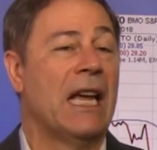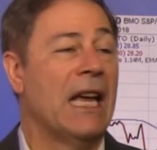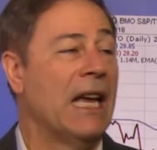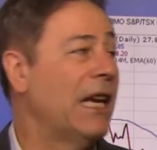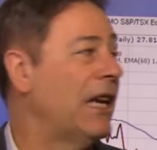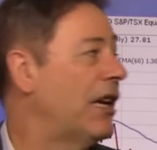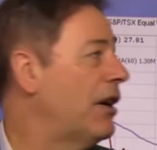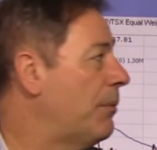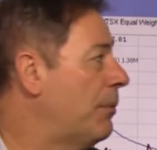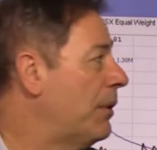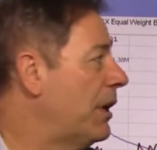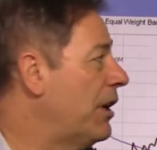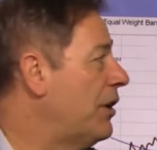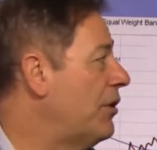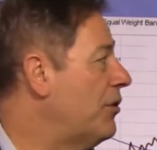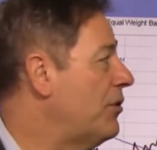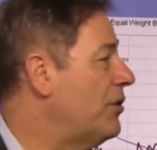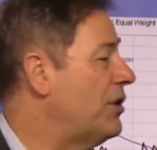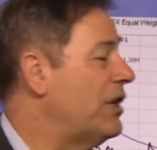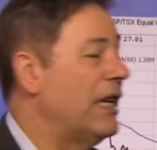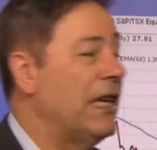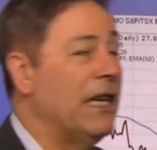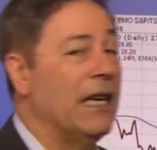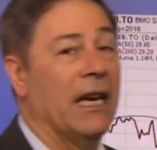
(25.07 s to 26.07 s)
And here we're going to
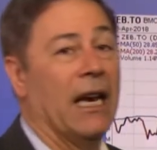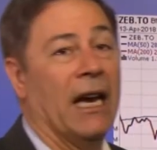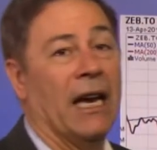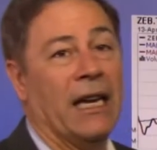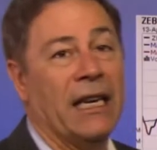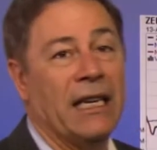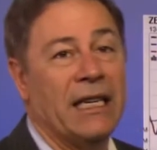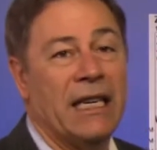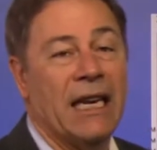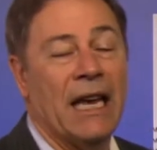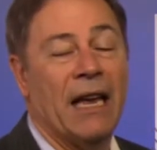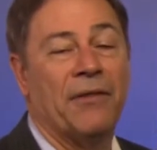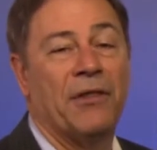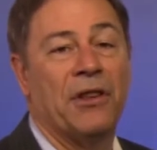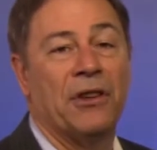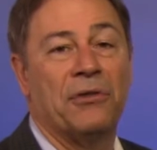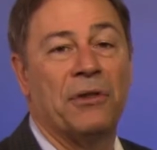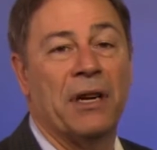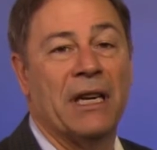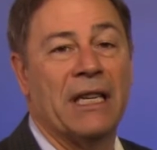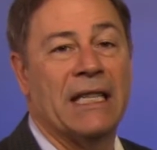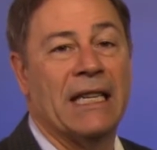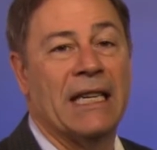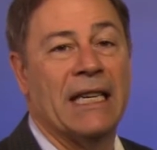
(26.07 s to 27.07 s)
use the ETF that
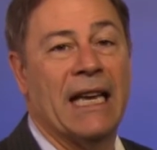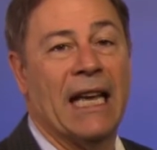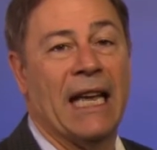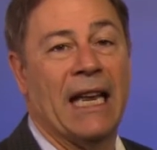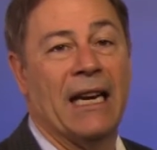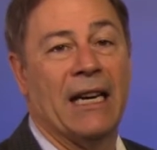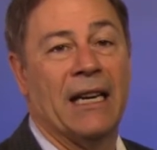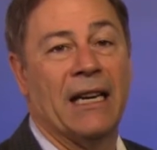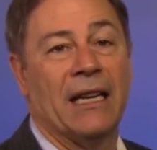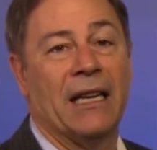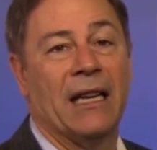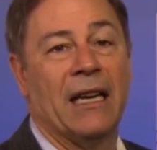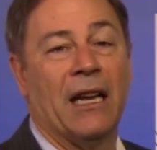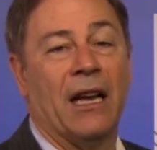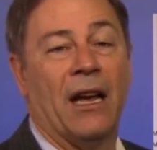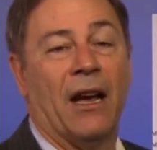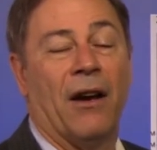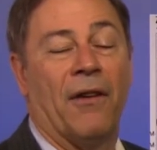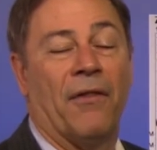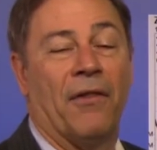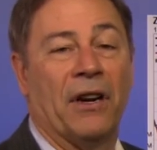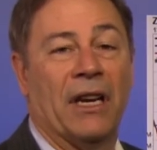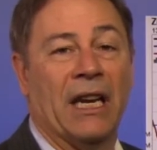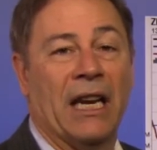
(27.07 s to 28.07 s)
trades in Canada
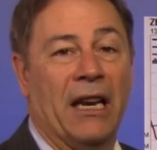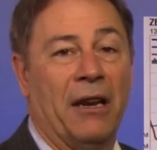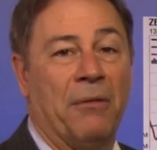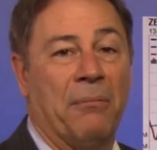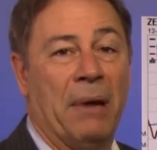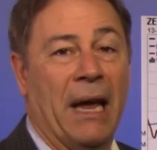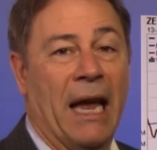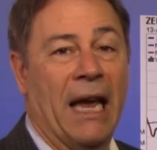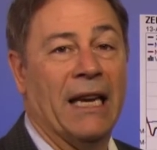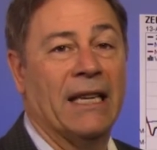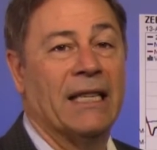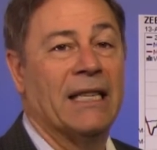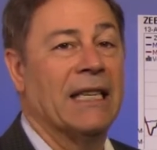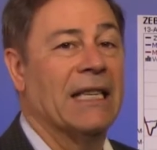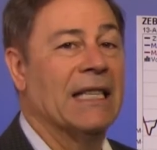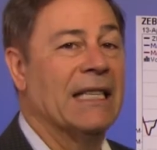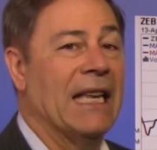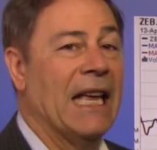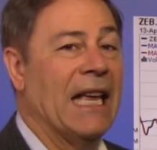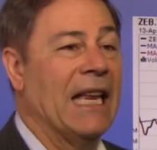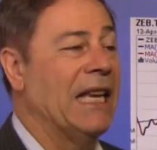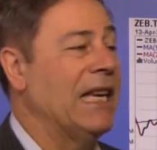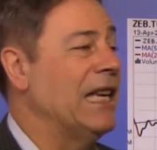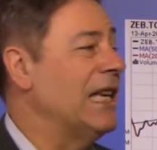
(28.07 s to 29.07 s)
for Canadian banks,
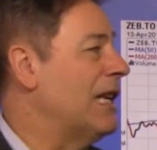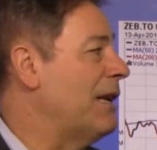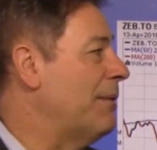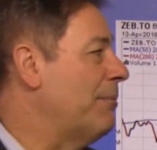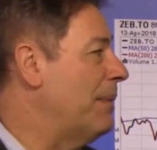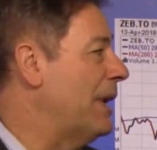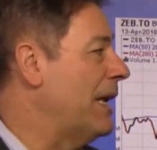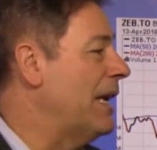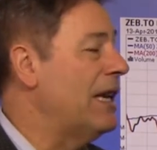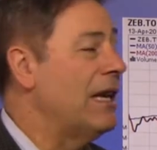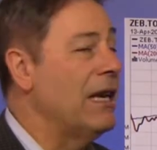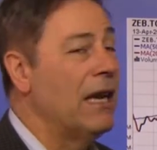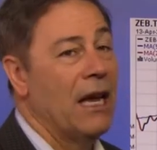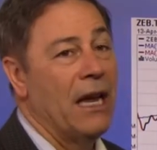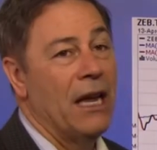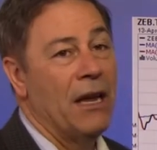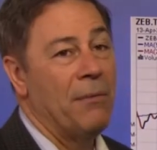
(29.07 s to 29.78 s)
ZEB.